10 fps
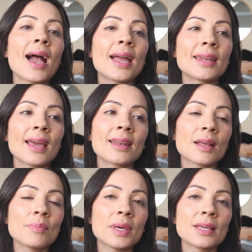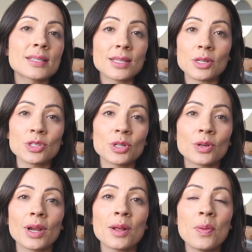And it ended up being such an
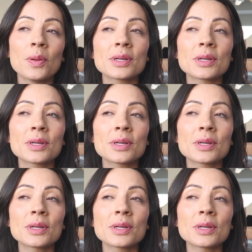incredible